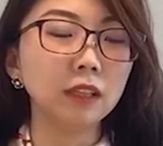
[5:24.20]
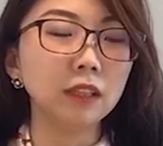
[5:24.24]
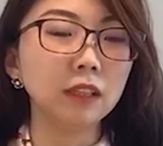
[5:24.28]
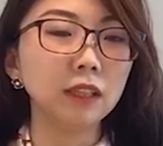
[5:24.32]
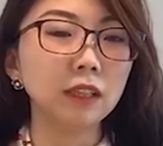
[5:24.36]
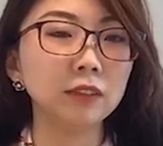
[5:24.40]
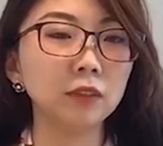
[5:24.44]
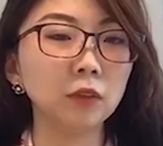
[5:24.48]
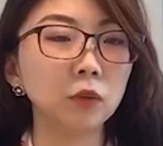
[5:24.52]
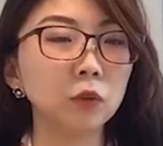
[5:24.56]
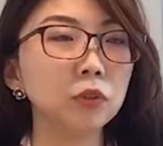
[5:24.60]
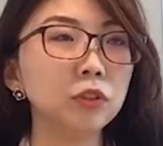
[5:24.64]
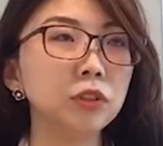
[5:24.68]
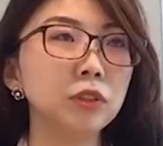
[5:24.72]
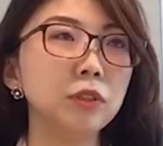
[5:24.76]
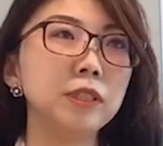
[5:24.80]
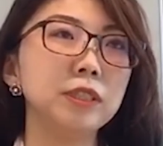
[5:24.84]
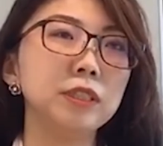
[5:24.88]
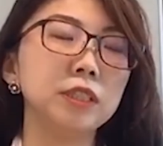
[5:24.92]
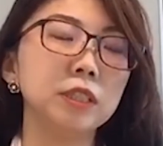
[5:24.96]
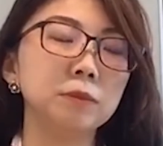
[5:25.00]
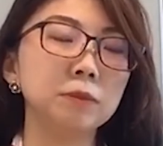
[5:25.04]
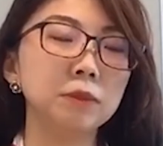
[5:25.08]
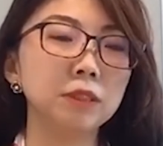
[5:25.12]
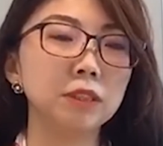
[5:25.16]
And also
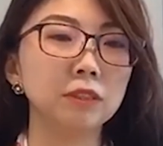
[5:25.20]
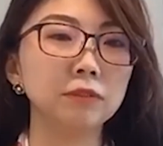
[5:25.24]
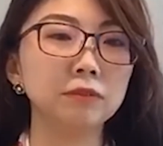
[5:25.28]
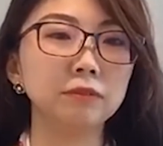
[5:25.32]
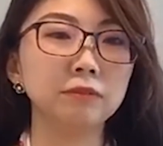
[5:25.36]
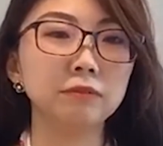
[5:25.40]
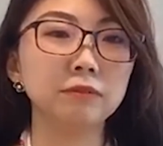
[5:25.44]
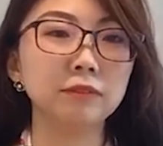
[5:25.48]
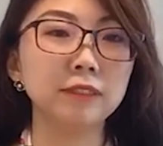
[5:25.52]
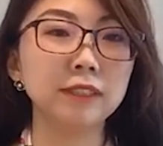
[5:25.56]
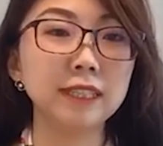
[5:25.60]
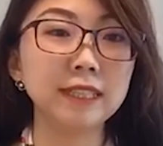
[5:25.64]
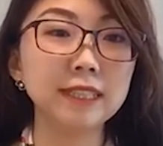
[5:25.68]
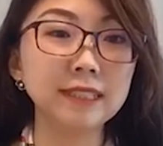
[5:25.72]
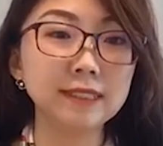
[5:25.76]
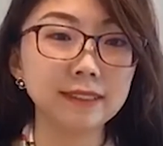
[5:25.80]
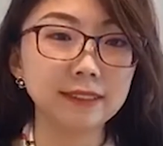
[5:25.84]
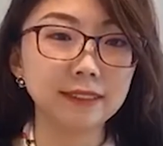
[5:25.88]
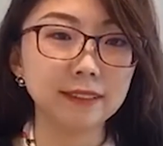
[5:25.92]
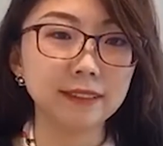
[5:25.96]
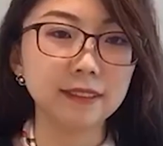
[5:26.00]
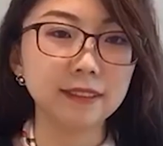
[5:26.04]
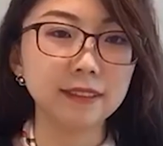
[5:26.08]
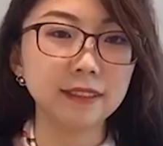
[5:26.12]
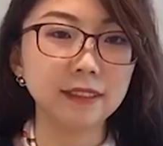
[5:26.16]
in terms of
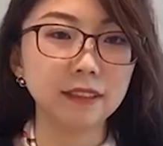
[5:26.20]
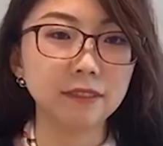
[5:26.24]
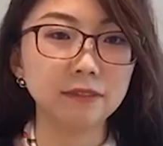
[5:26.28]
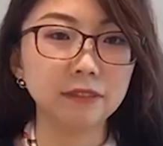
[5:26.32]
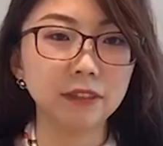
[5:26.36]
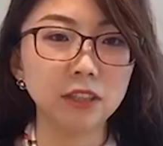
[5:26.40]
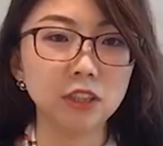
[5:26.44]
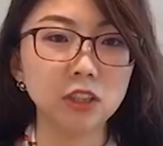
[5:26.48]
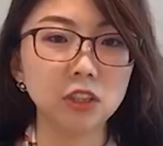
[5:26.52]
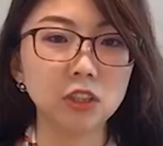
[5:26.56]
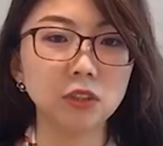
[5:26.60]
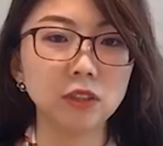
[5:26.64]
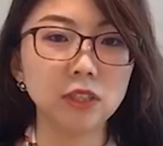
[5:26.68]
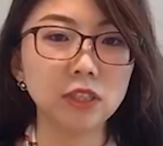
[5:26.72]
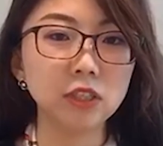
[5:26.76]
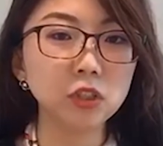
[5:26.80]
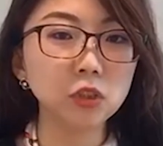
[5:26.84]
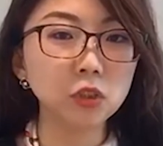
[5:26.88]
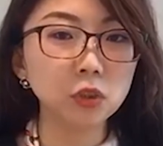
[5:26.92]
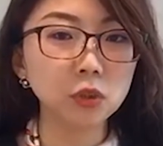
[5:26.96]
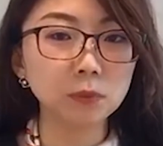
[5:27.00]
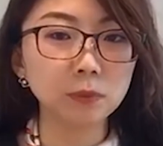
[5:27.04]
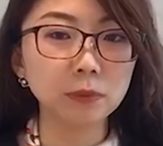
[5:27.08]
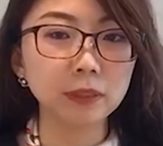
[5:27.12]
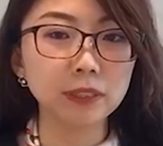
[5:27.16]
leases and financial
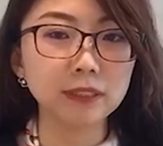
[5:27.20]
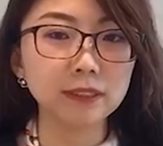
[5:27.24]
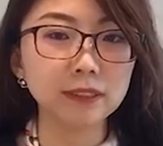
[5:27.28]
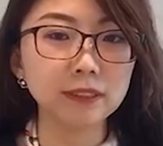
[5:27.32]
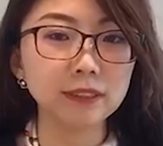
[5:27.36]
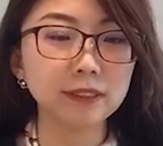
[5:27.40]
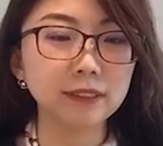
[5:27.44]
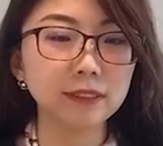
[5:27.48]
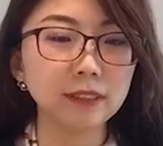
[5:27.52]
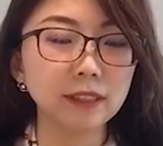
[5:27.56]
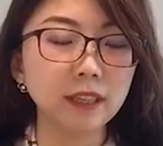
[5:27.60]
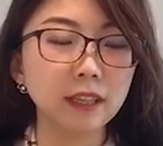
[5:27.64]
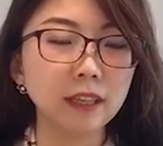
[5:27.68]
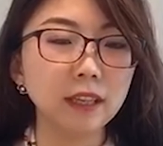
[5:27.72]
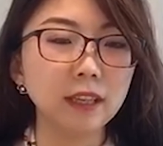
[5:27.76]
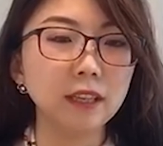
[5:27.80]
instruments,